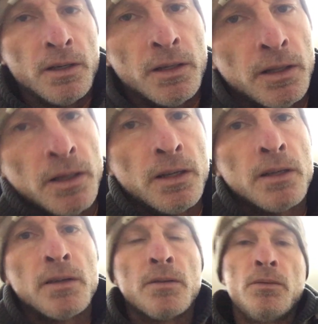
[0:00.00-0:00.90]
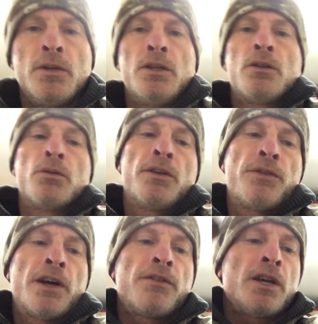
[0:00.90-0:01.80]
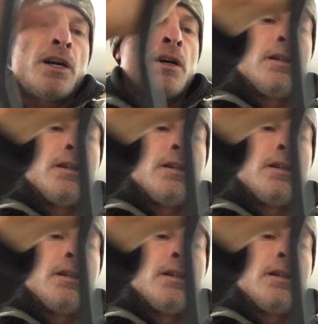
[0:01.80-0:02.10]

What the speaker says: and then we do 25 cal.